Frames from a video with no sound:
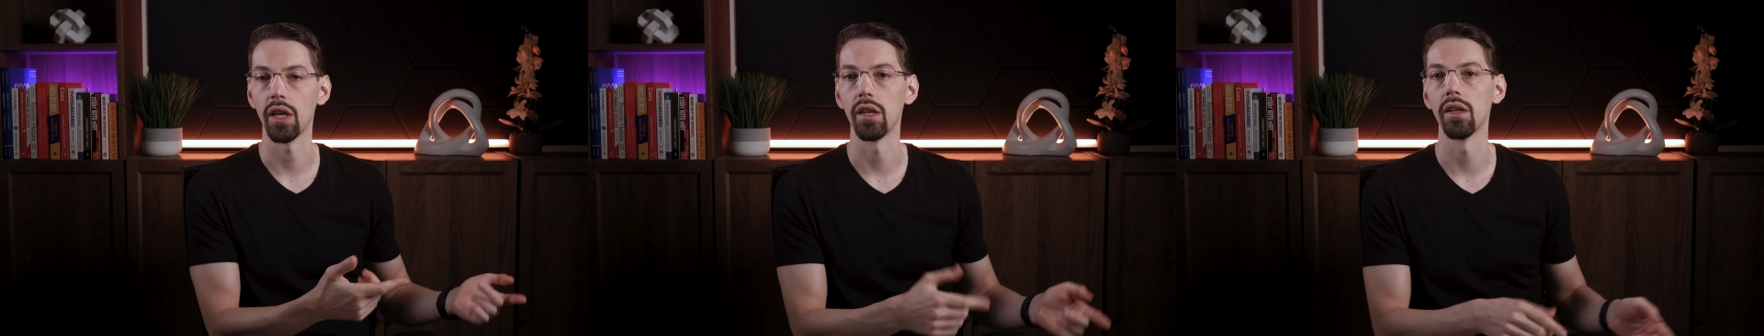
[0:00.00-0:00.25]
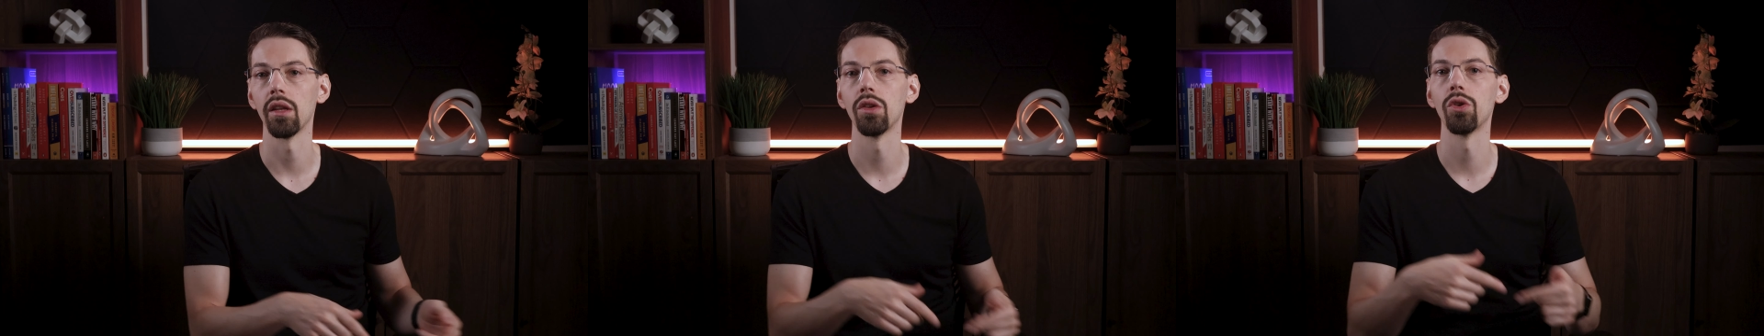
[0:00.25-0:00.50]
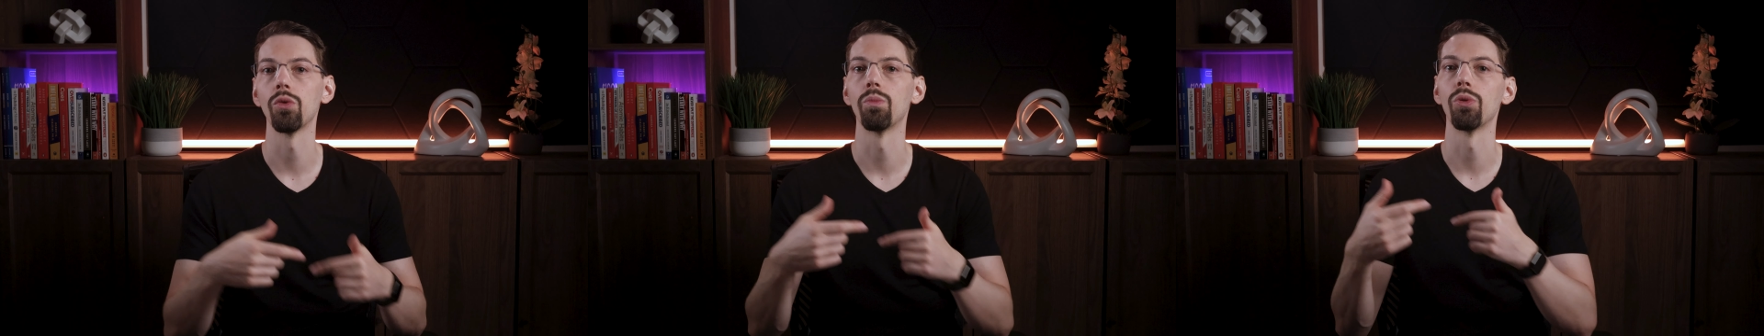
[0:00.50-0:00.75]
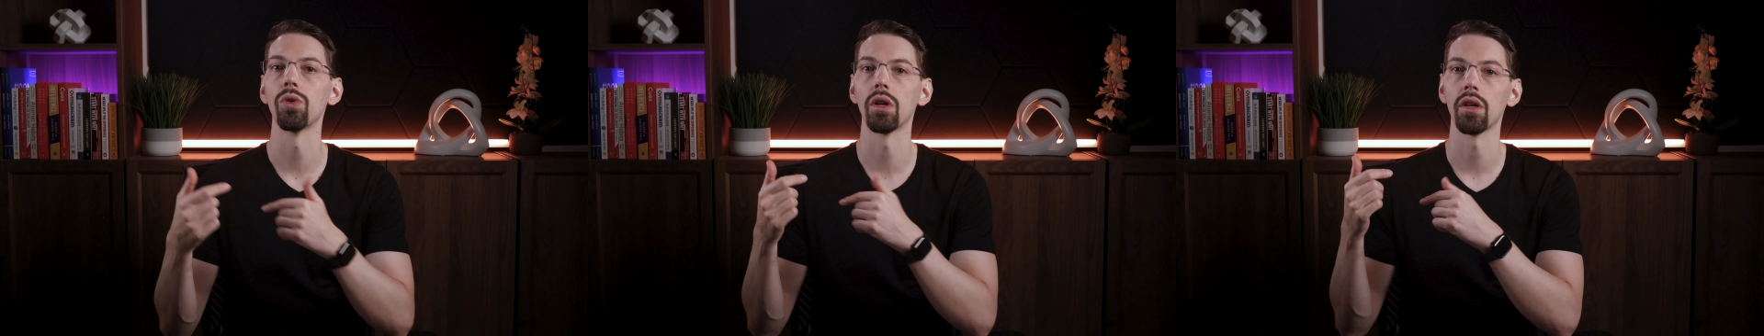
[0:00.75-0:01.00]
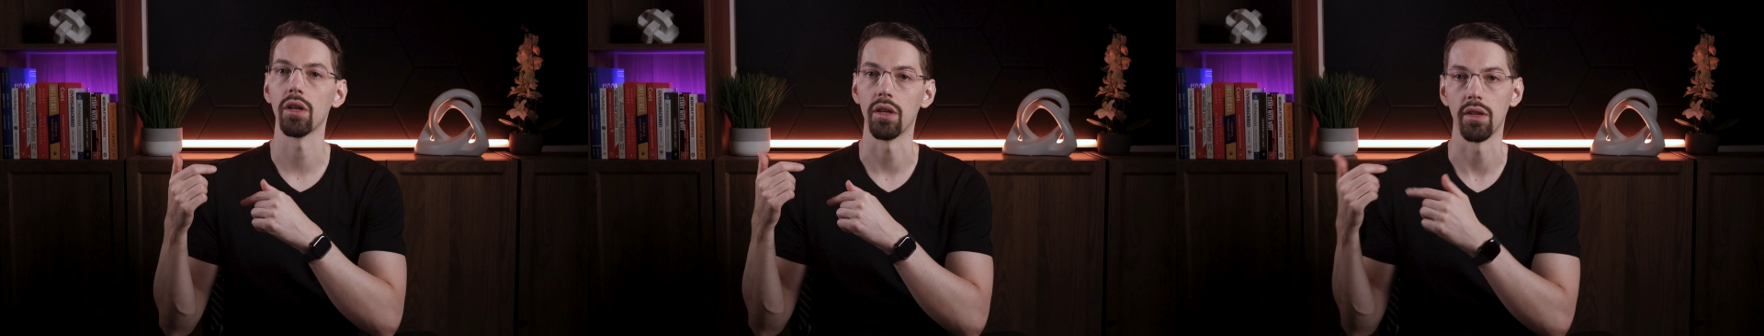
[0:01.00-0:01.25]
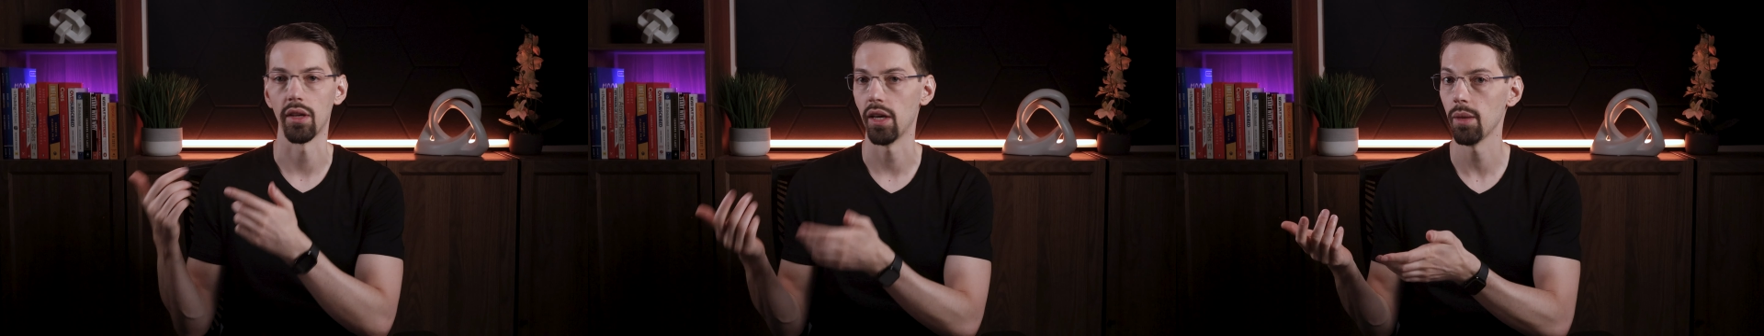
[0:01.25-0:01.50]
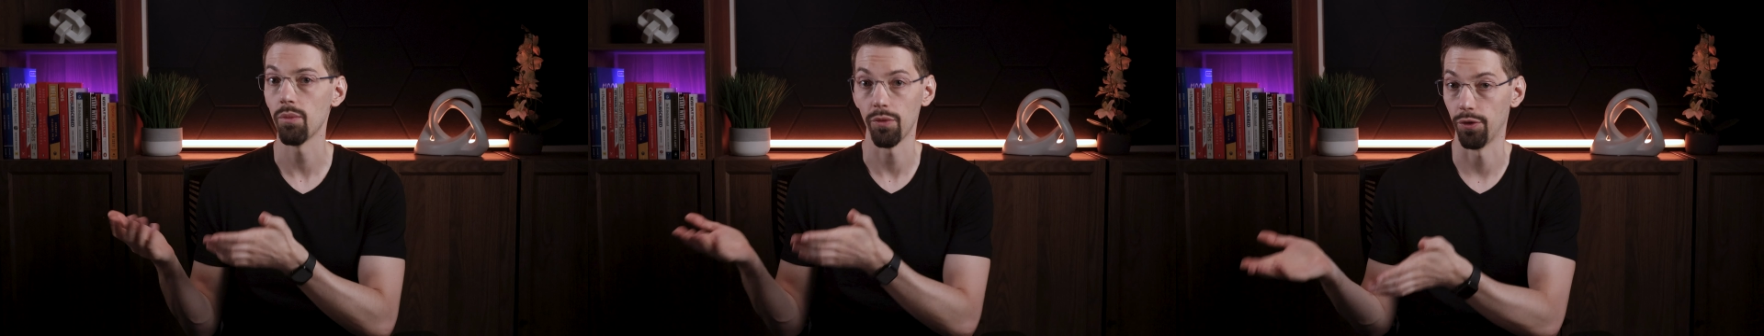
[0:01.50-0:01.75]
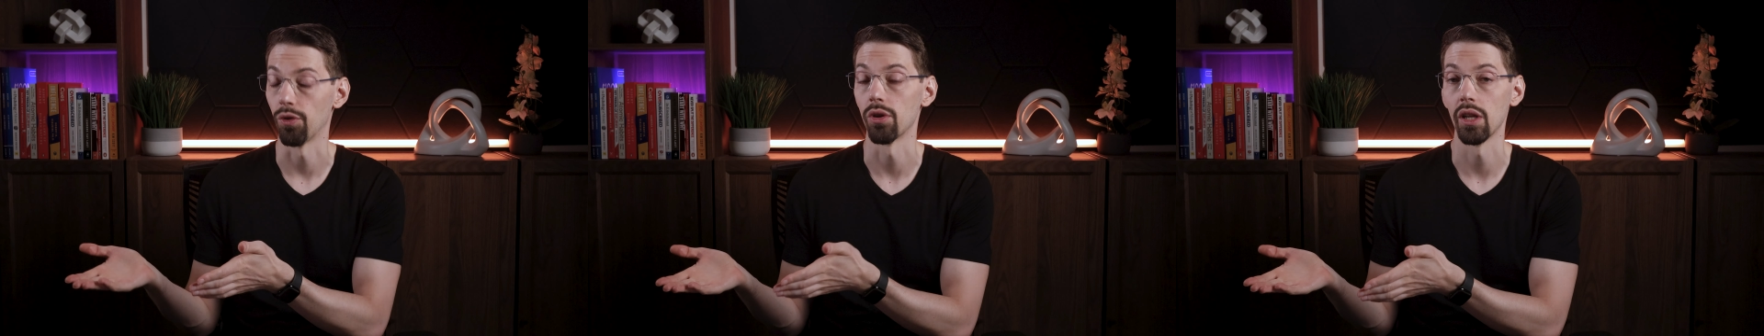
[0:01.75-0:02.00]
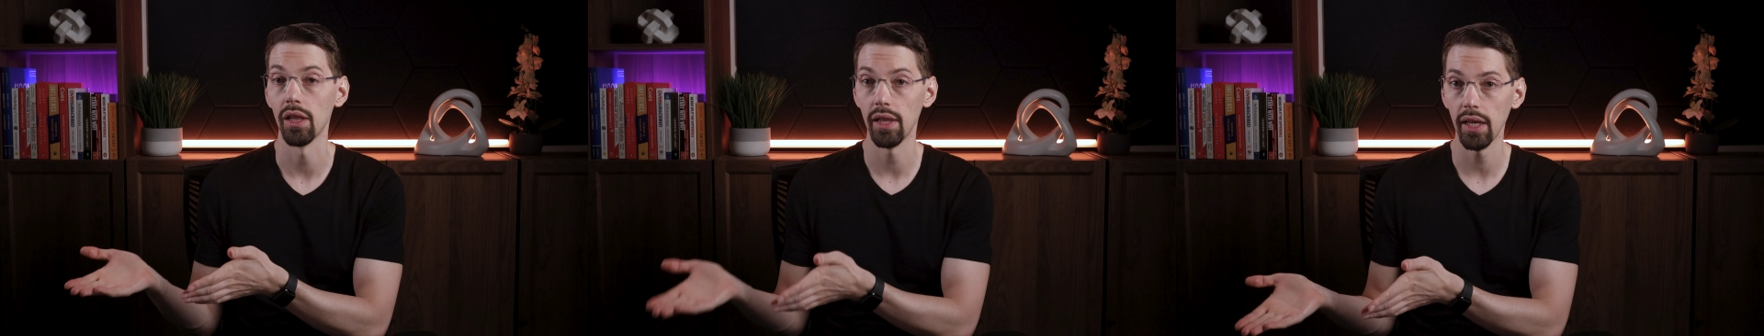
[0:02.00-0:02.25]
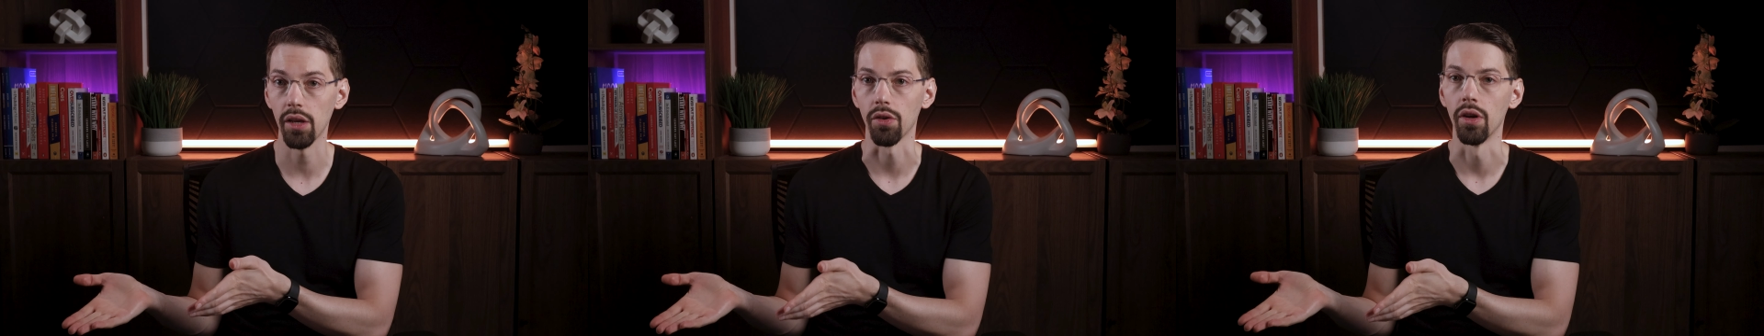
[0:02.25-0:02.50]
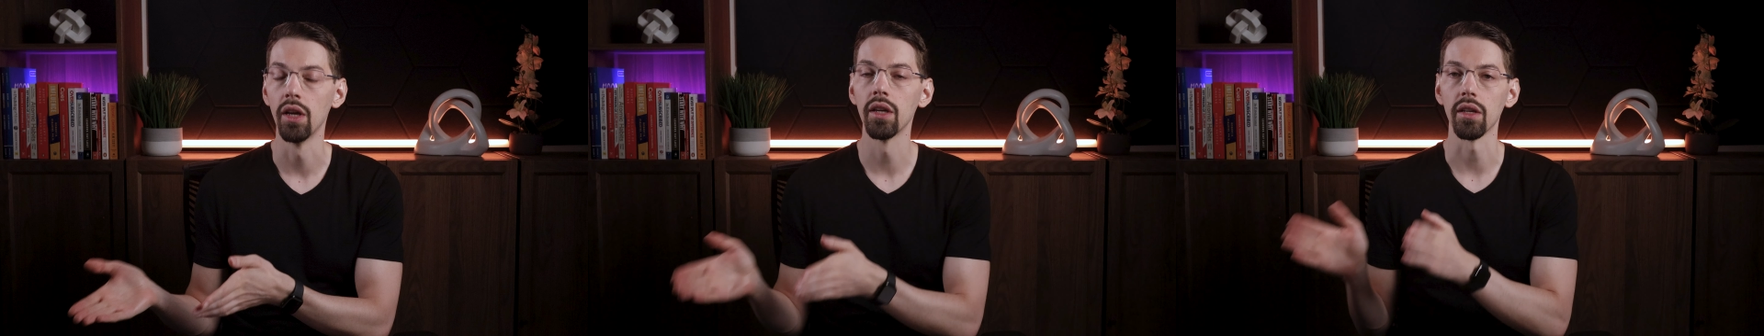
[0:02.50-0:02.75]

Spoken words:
and then you book a time for it later.